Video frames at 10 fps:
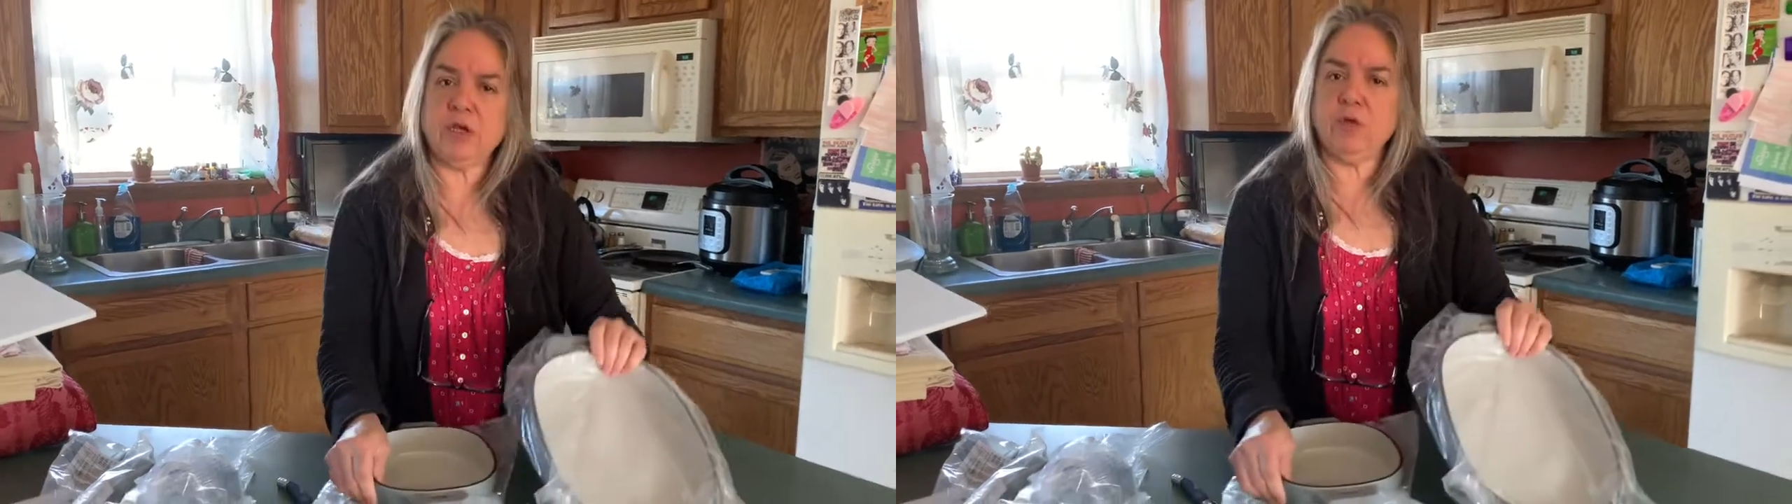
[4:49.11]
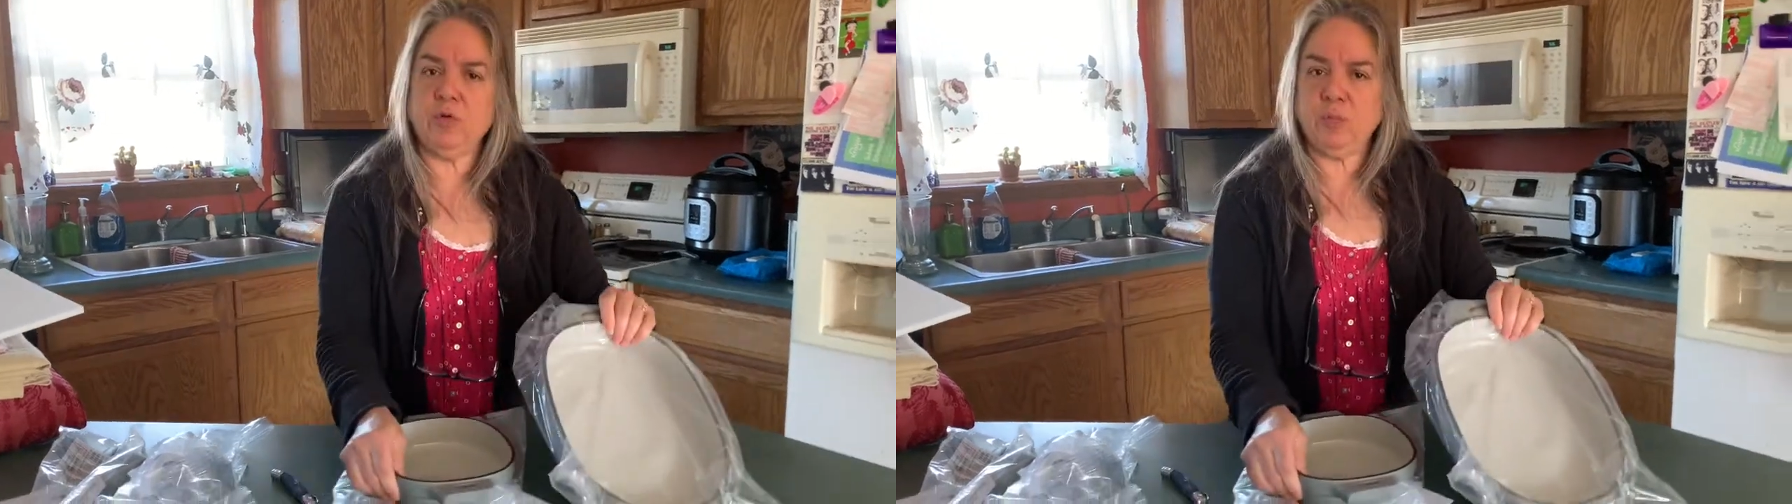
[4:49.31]

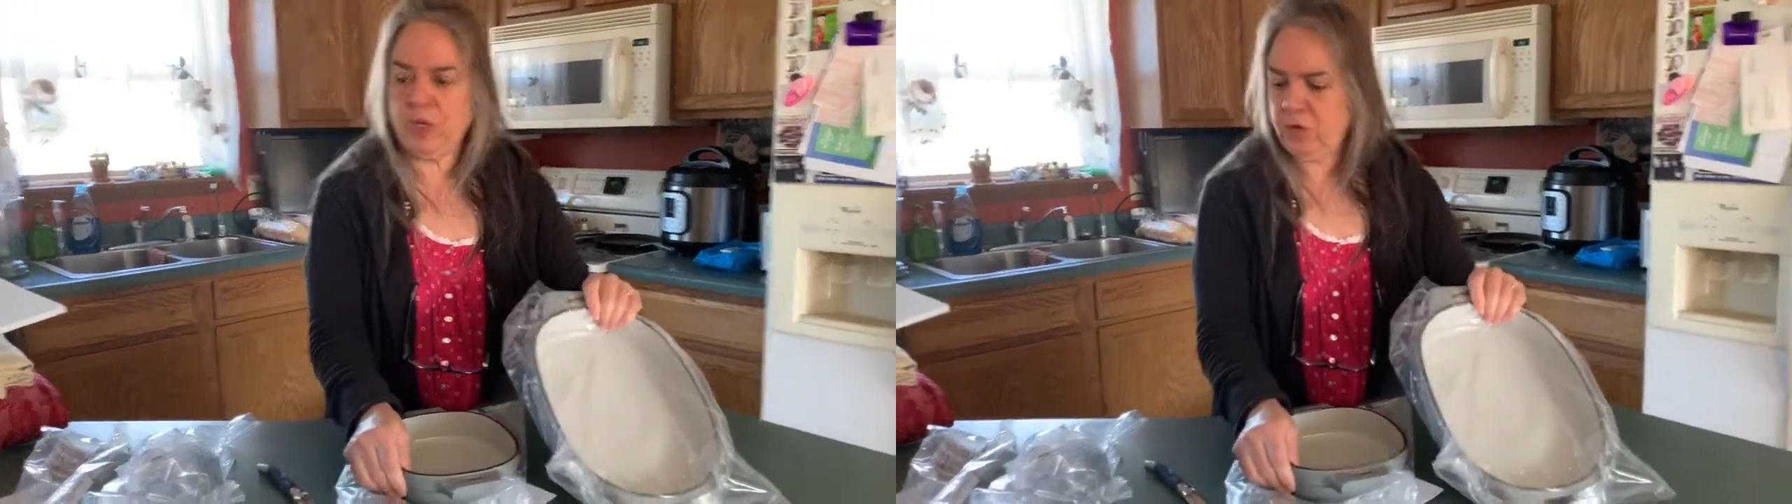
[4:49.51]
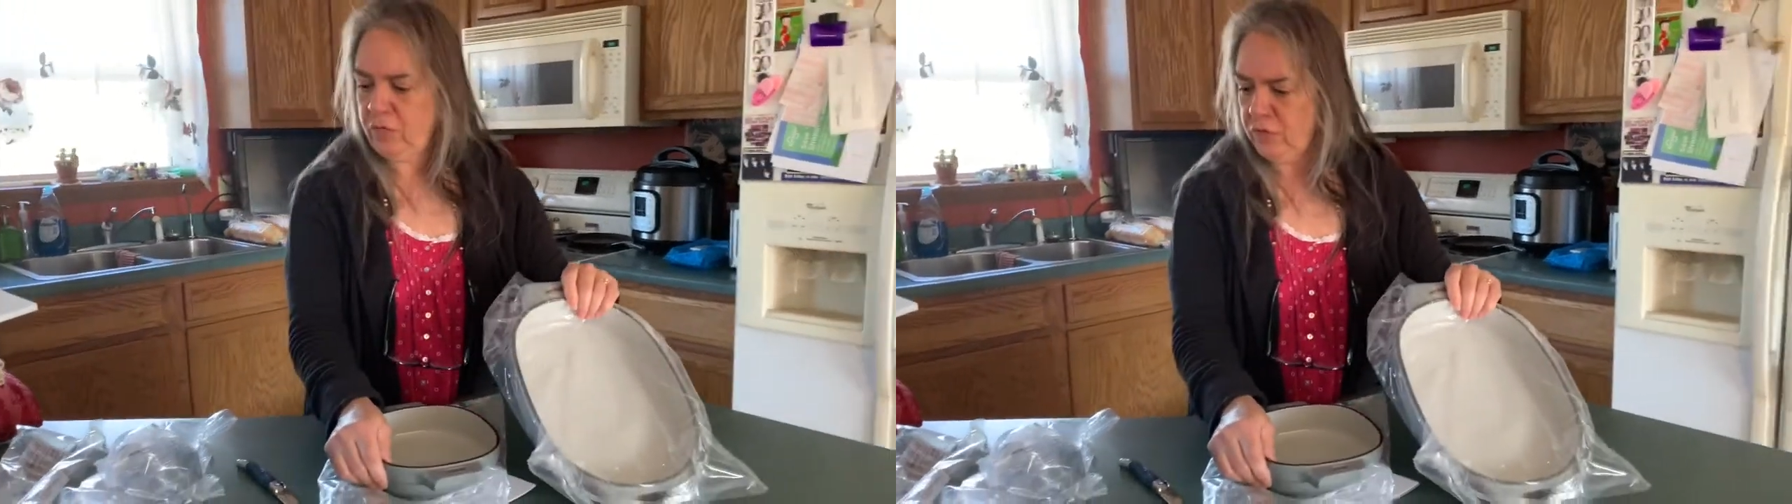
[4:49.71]
here would
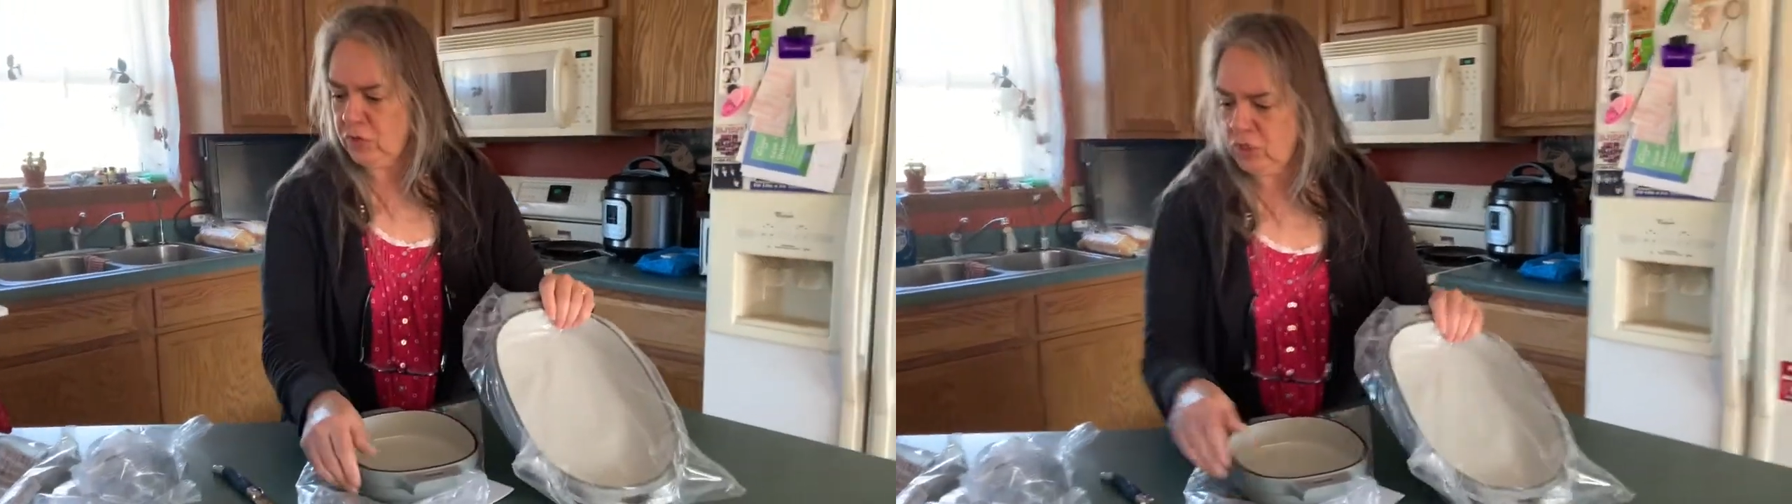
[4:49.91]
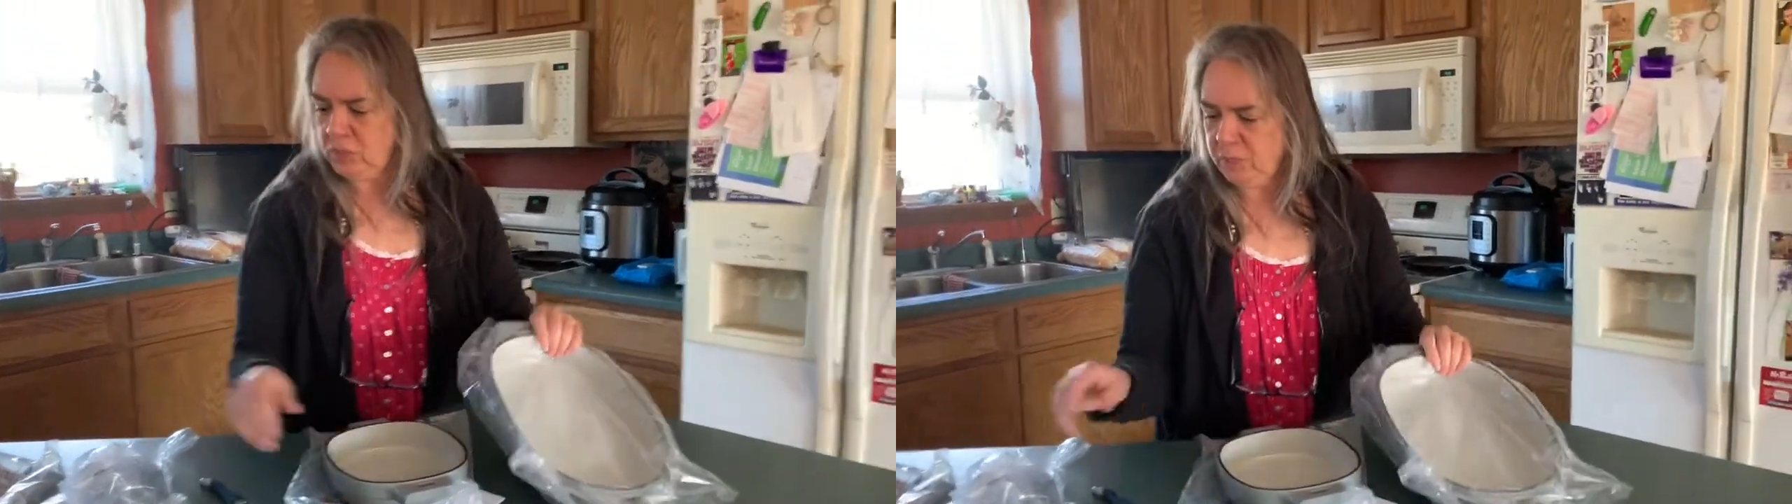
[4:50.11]
be good for
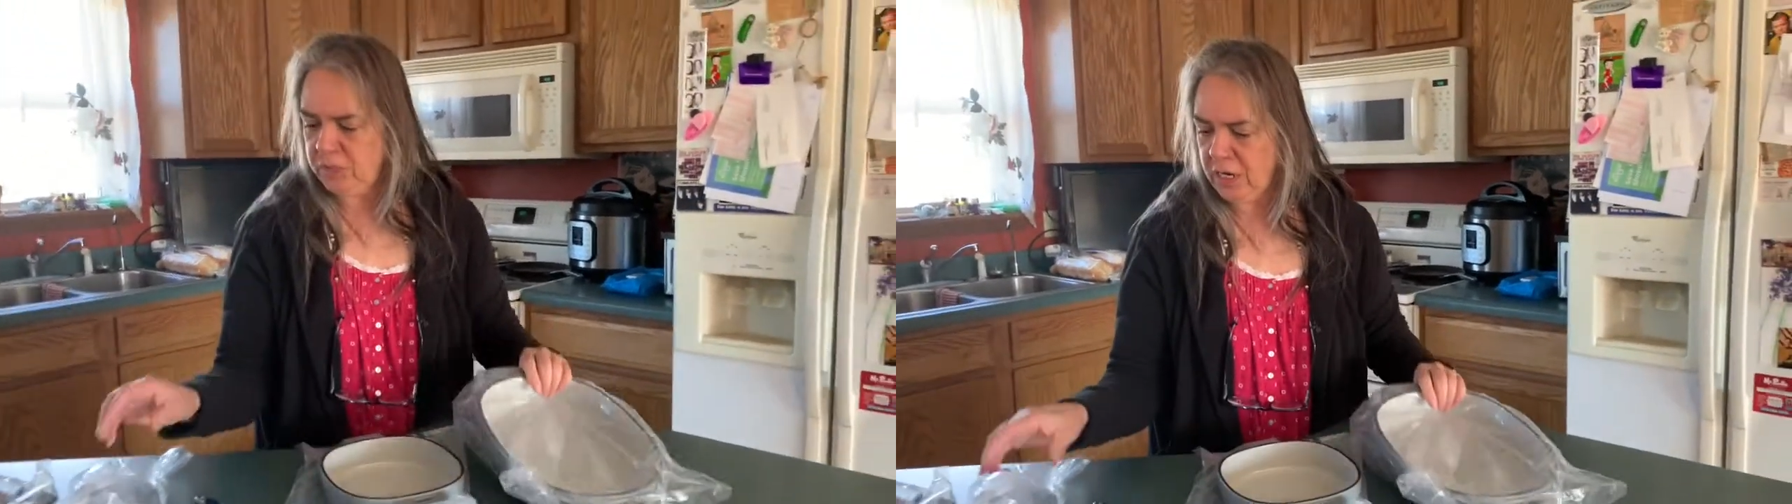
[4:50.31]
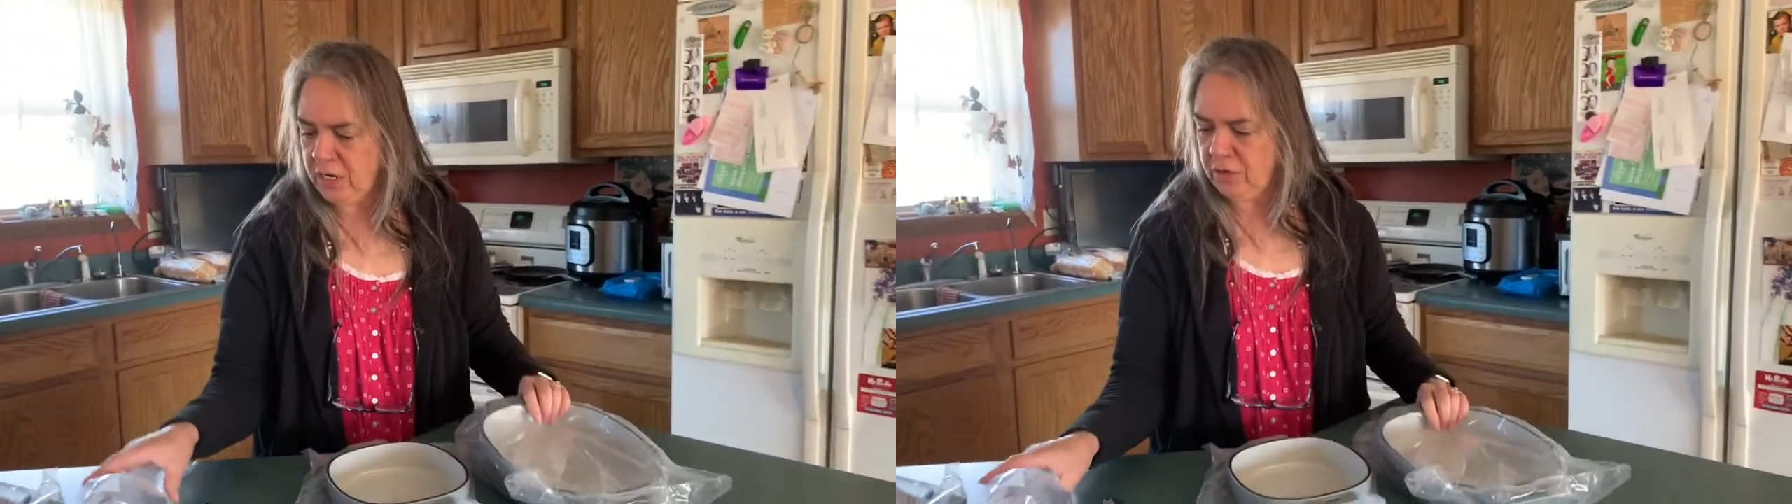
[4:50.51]
cheese
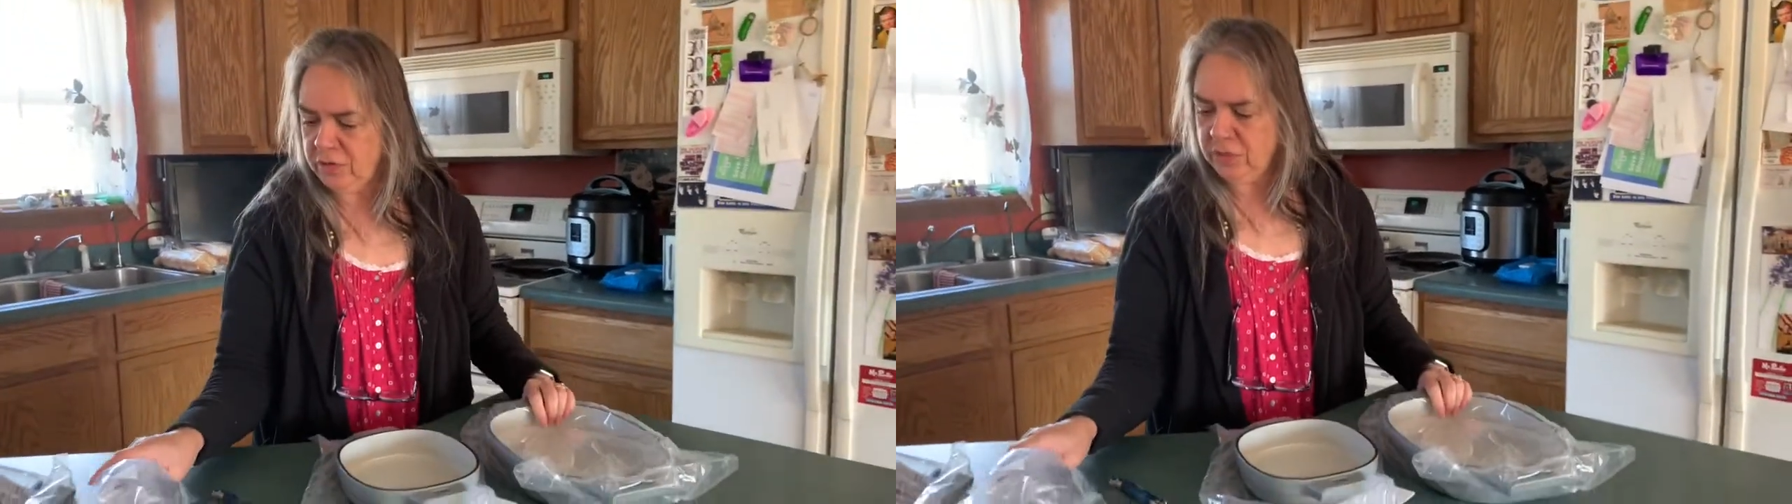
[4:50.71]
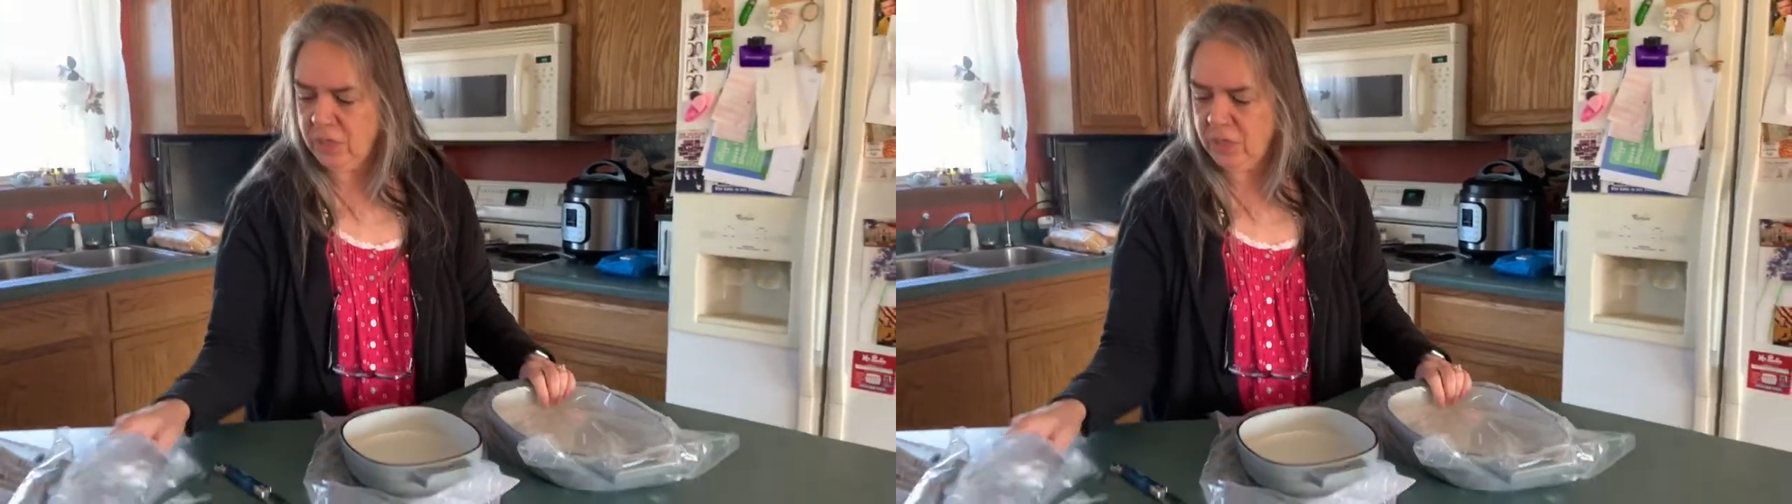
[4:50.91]
potatoes.